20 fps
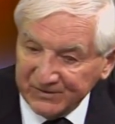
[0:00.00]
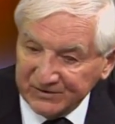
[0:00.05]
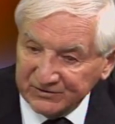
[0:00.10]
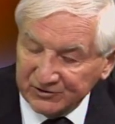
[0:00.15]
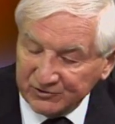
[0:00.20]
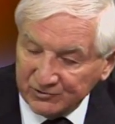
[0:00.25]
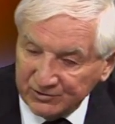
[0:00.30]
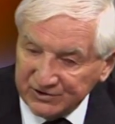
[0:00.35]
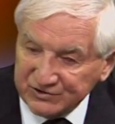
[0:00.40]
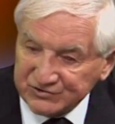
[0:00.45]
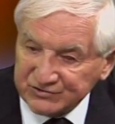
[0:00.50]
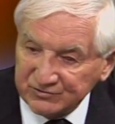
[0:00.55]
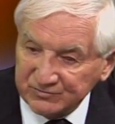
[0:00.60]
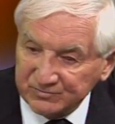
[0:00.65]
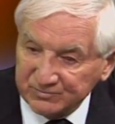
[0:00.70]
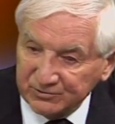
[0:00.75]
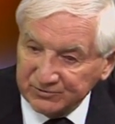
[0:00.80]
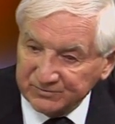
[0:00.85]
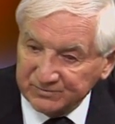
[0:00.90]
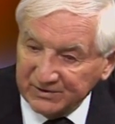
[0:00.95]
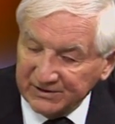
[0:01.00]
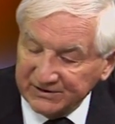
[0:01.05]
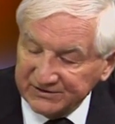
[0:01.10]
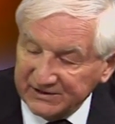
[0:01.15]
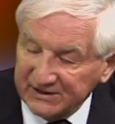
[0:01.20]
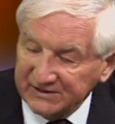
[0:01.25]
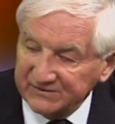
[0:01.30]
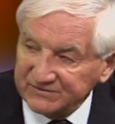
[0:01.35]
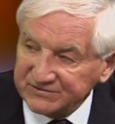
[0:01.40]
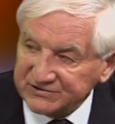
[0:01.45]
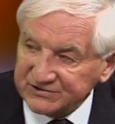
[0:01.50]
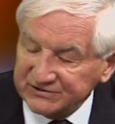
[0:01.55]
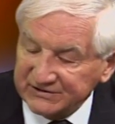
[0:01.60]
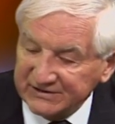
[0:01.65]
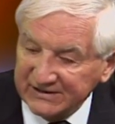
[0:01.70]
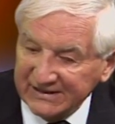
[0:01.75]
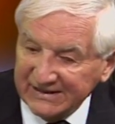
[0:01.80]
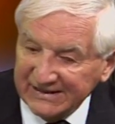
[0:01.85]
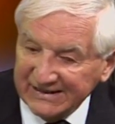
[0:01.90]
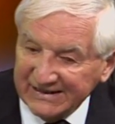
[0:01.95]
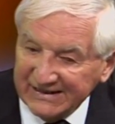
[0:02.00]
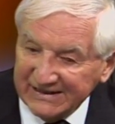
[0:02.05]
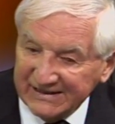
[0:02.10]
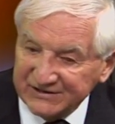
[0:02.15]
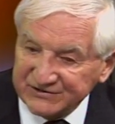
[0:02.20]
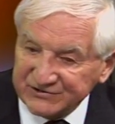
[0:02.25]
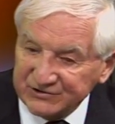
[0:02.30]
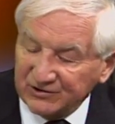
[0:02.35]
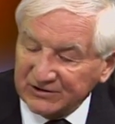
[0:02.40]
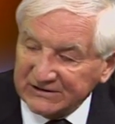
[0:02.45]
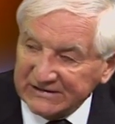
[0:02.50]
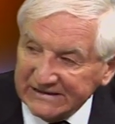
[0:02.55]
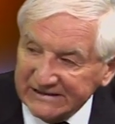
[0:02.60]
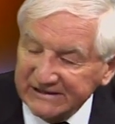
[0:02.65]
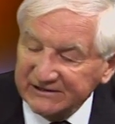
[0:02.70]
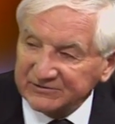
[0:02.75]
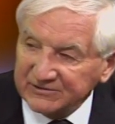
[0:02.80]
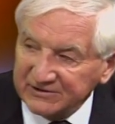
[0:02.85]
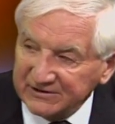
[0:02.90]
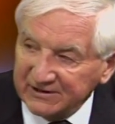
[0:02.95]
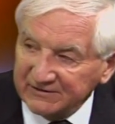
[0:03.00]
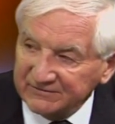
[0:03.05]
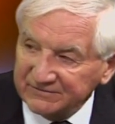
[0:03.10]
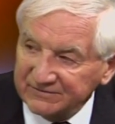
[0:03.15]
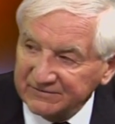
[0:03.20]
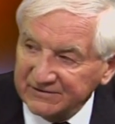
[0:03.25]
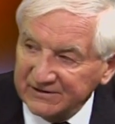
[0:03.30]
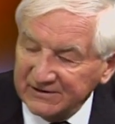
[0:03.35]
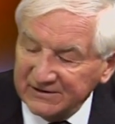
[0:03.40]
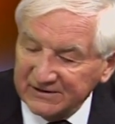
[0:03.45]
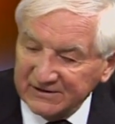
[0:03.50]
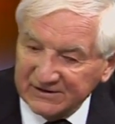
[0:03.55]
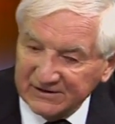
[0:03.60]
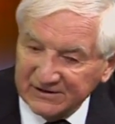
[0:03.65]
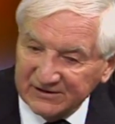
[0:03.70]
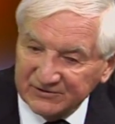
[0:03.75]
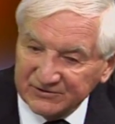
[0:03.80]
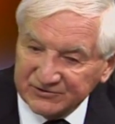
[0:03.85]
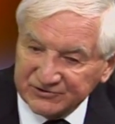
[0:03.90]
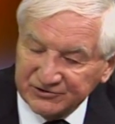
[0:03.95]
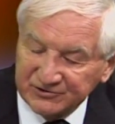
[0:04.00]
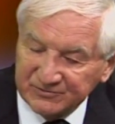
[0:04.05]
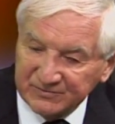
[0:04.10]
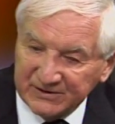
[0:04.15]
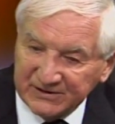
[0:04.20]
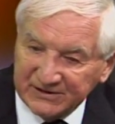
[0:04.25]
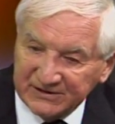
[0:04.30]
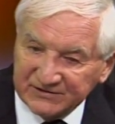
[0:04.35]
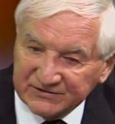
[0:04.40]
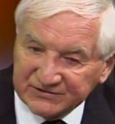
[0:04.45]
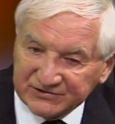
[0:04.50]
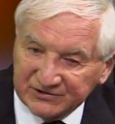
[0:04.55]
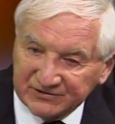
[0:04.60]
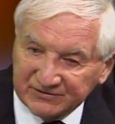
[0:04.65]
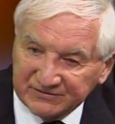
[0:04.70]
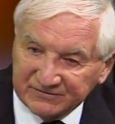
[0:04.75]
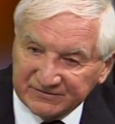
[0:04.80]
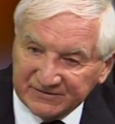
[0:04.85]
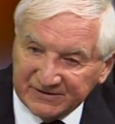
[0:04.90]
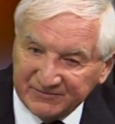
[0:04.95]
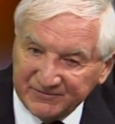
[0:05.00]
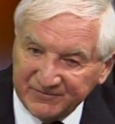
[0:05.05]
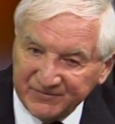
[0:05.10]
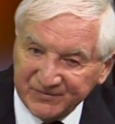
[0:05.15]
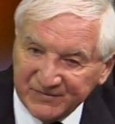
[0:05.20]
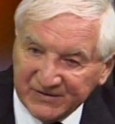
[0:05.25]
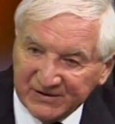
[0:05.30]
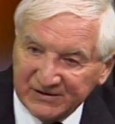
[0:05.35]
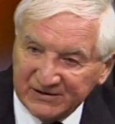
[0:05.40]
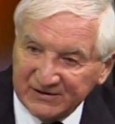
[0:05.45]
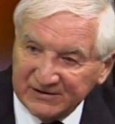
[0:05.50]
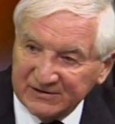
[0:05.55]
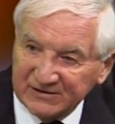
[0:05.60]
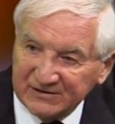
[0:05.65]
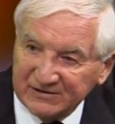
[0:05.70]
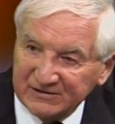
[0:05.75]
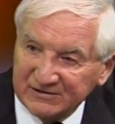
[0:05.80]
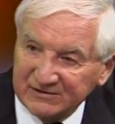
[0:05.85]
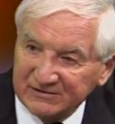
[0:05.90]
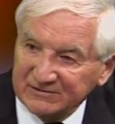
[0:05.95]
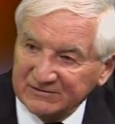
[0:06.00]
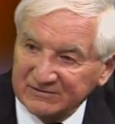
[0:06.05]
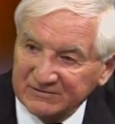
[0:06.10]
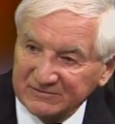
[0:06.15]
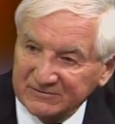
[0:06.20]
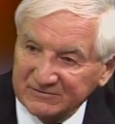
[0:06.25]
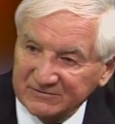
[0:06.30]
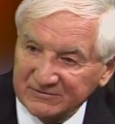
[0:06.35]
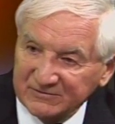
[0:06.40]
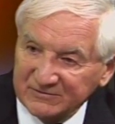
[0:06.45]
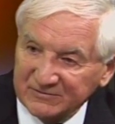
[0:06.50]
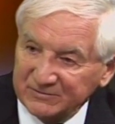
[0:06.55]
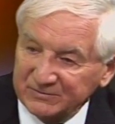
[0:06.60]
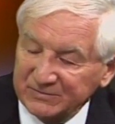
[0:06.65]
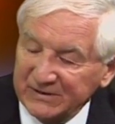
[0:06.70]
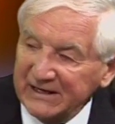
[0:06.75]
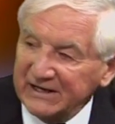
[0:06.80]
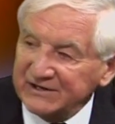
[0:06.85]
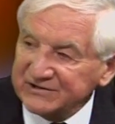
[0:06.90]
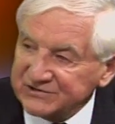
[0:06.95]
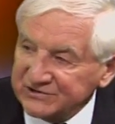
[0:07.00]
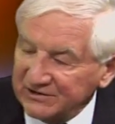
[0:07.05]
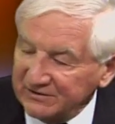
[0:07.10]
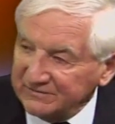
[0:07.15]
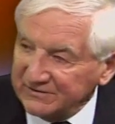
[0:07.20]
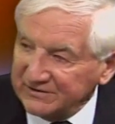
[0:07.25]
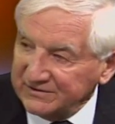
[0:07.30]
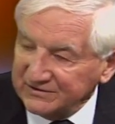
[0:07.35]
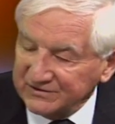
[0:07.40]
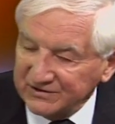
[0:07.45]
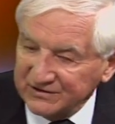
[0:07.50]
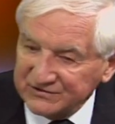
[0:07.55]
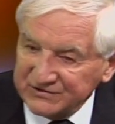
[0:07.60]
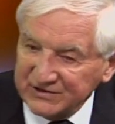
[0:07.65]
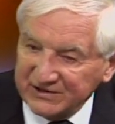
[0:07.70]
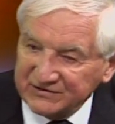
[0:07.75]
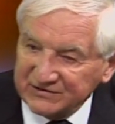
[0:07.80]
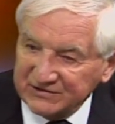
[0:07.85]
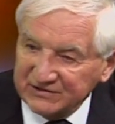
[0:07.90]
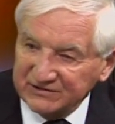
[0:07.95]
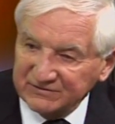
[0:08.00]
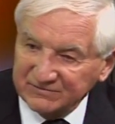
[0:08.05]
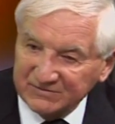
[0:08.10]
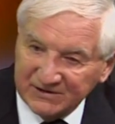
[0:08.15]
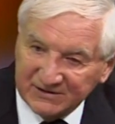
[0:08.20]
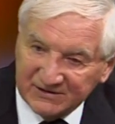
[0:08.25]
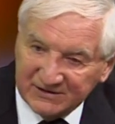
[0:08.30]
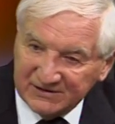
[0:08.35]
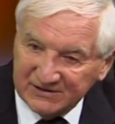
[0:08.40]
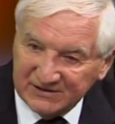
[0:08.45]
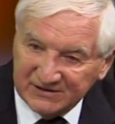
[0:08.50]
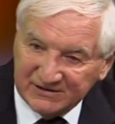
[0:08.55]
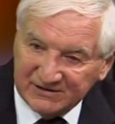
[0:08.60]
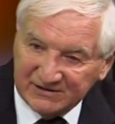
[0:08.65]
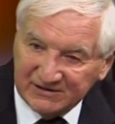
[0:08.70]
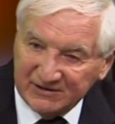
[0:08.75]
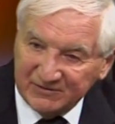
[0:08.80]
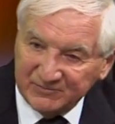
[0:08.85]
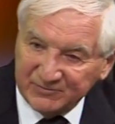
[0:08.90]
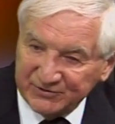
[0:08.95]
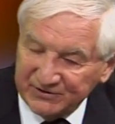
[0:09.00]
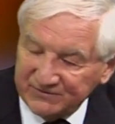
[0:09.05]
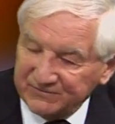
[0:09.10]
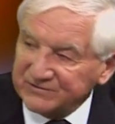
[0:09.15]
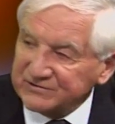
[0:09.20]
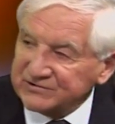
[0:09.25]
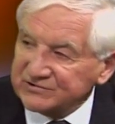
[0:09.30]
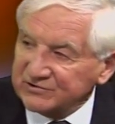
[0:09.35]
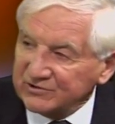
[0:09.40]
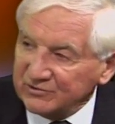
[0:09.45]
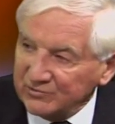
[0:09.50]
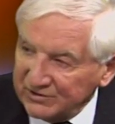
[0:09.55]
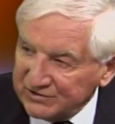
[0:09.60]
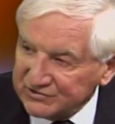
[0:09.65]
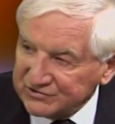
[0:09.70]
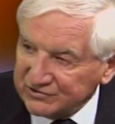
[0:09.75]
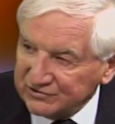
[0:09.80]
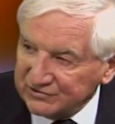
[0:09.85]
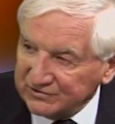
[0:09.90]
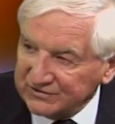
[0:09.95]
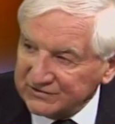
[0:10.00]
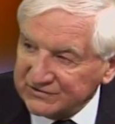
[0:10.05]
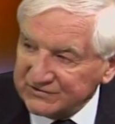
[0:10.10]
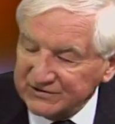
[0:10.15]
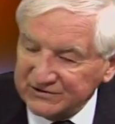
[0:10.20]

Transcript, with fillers: The question put by Davison is not clear enough. Mm. There are too many sort of um, uh, parts of it. it it's actually uh, a prefaced question. It's,